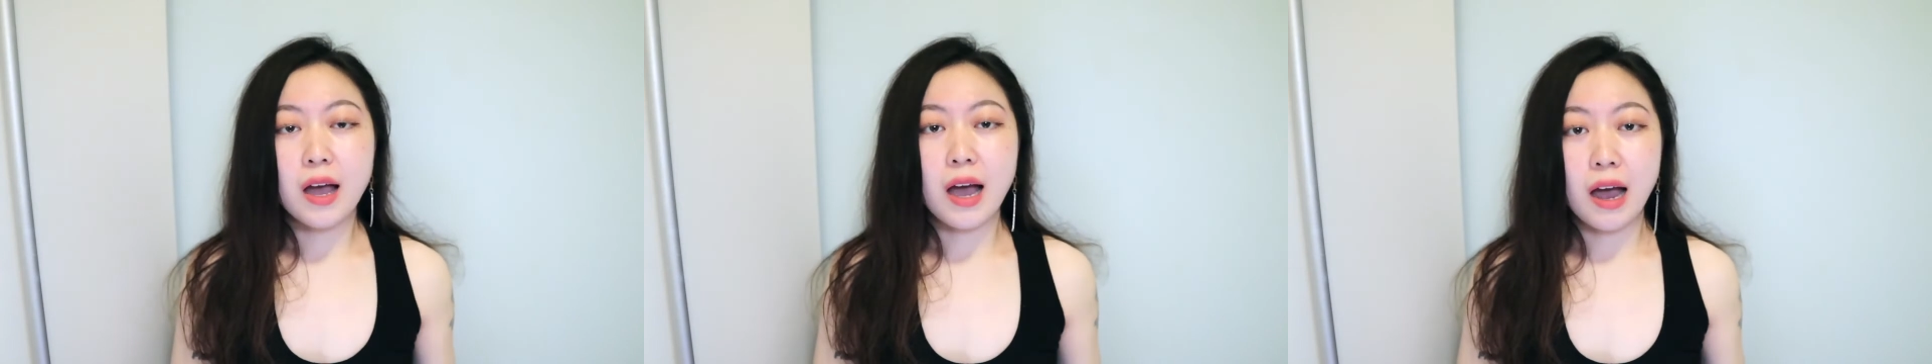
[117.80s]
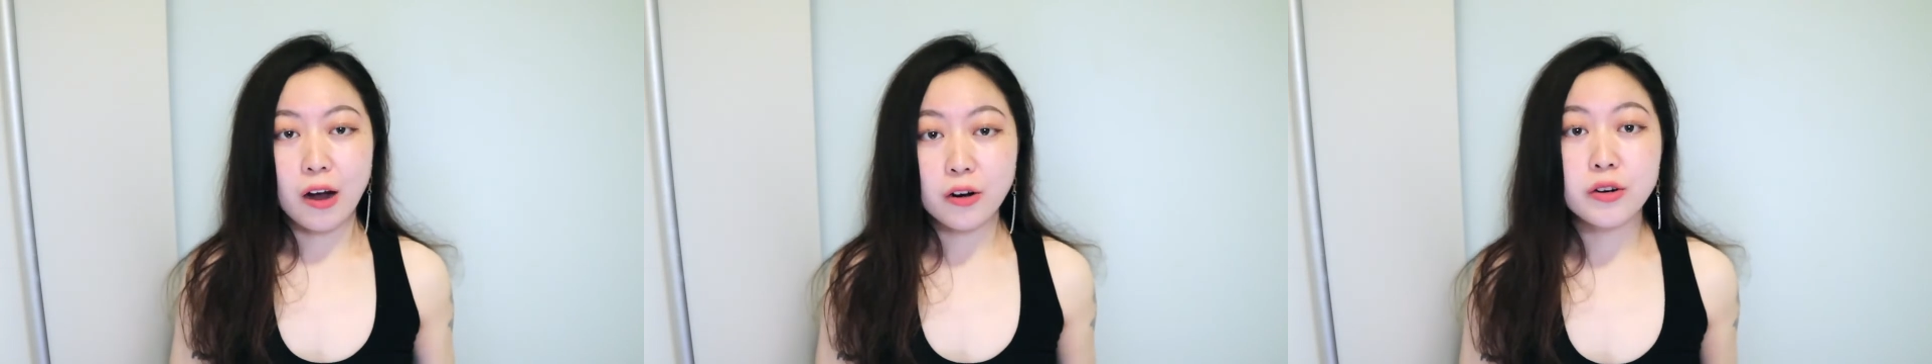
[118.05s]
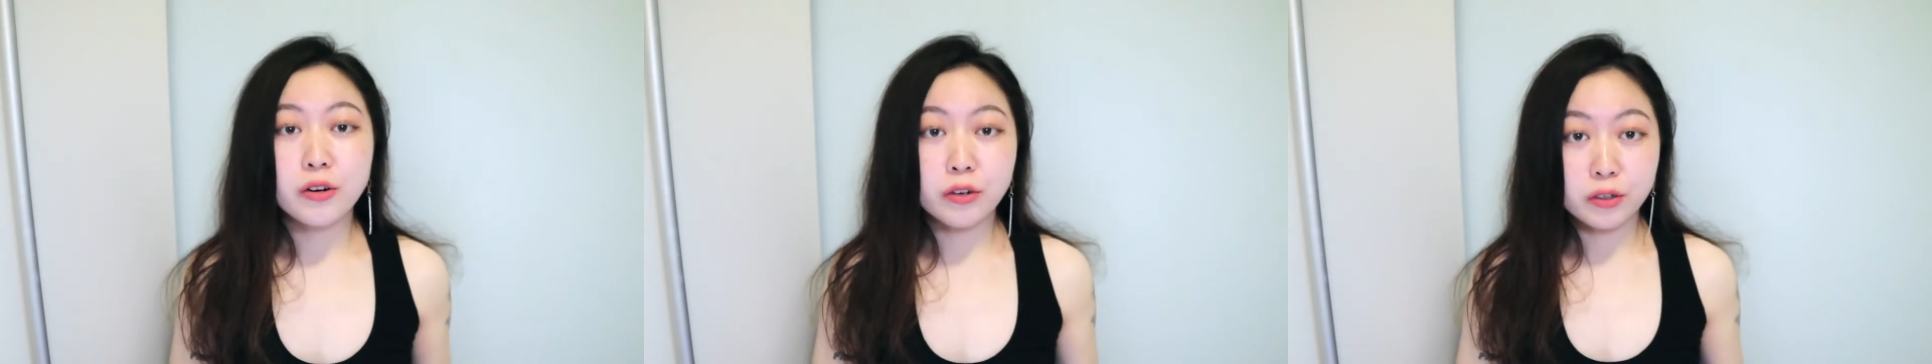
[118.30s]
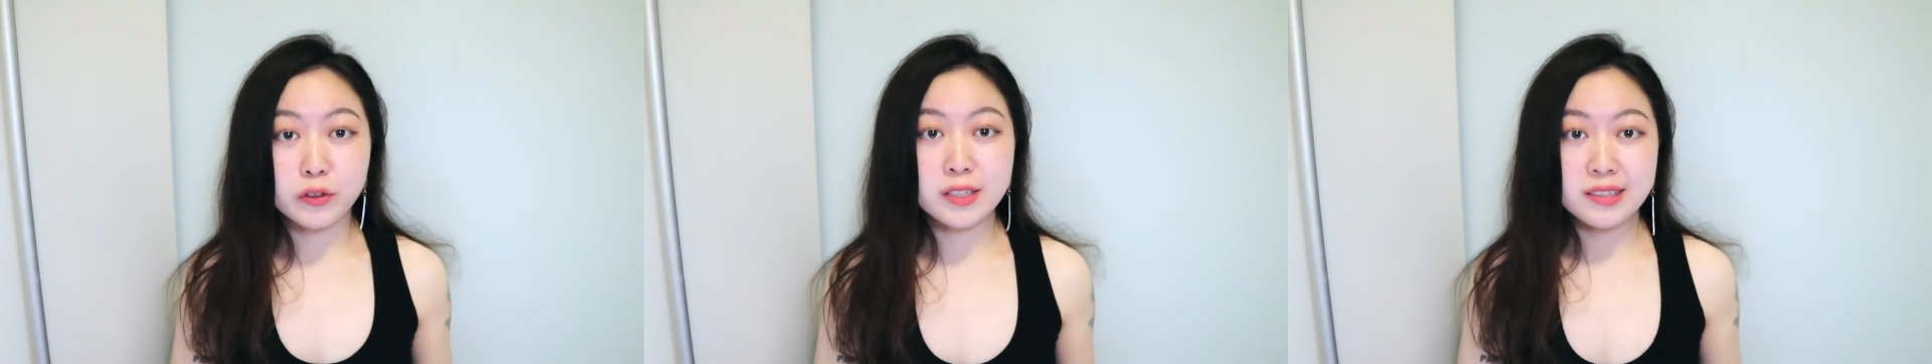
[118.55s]
our
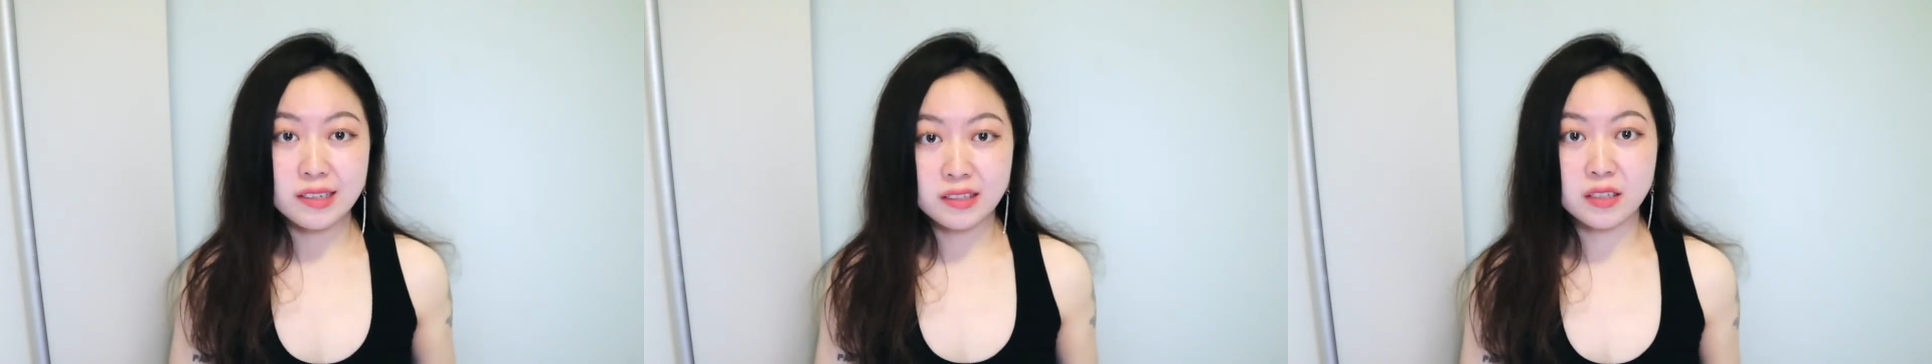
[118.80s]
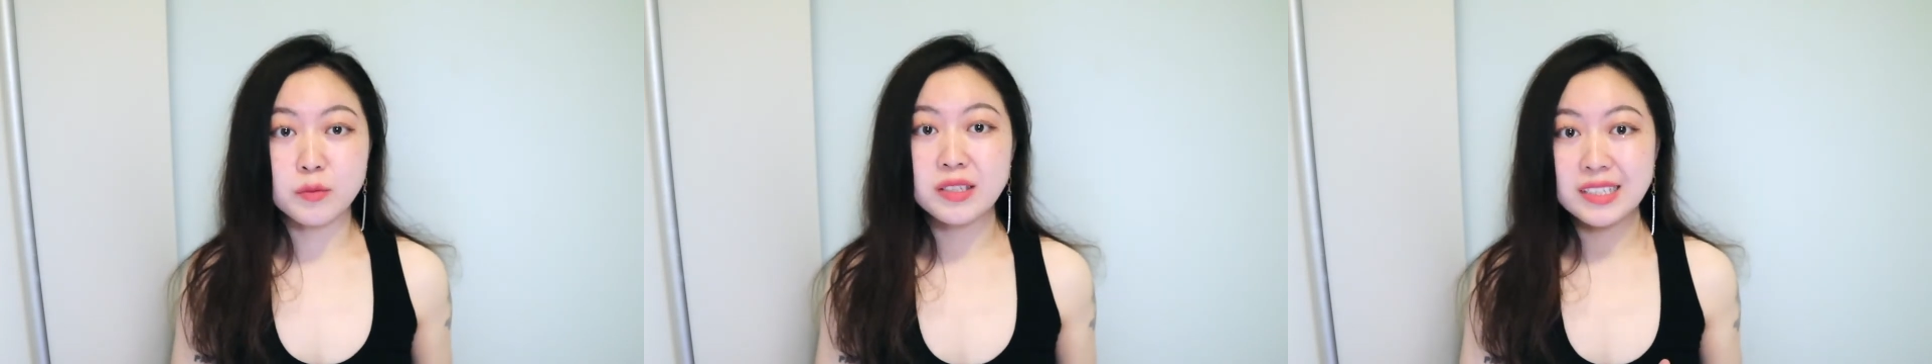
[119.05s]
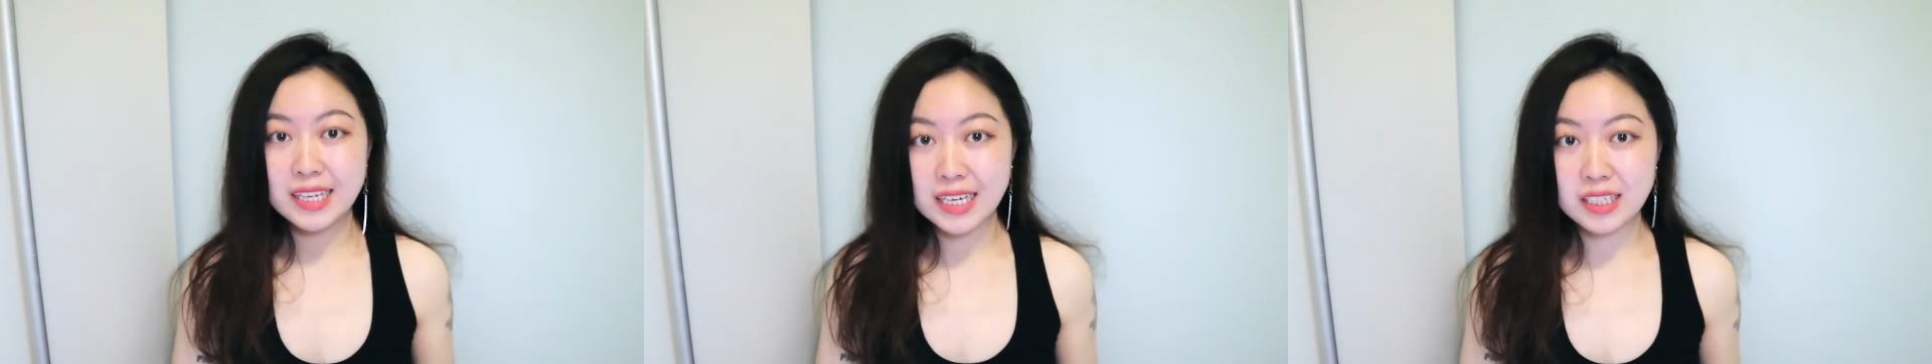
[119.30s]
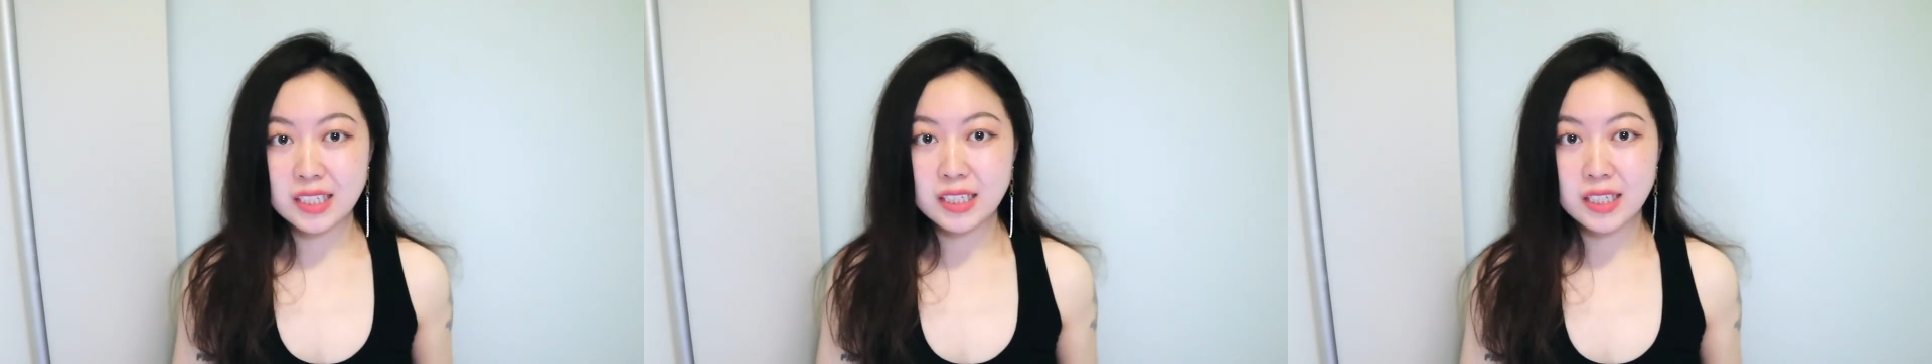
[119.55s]
nervous system
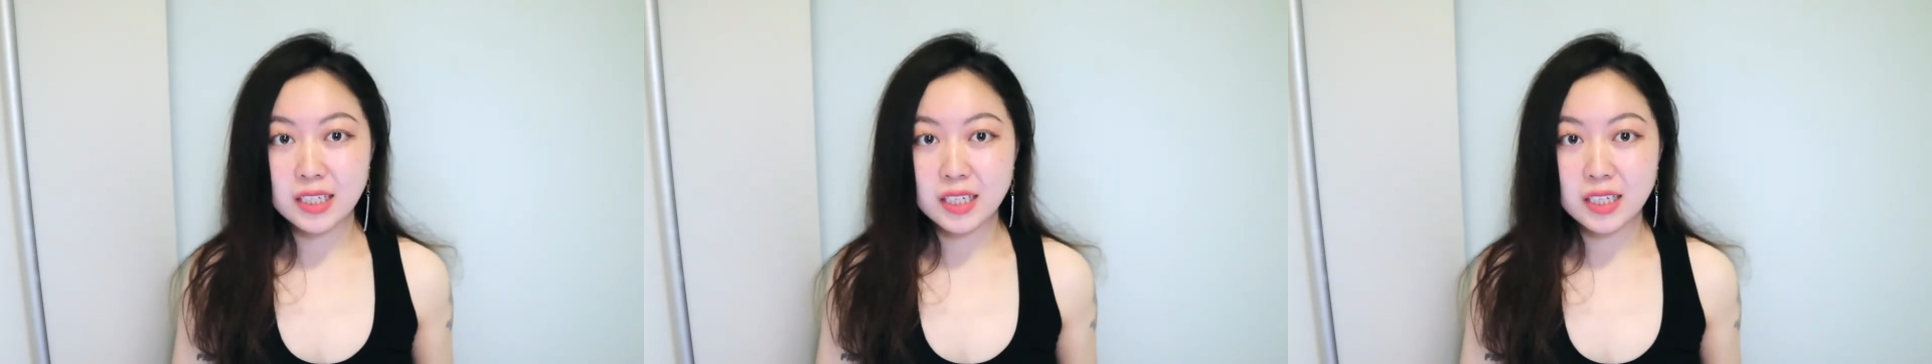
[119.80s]
state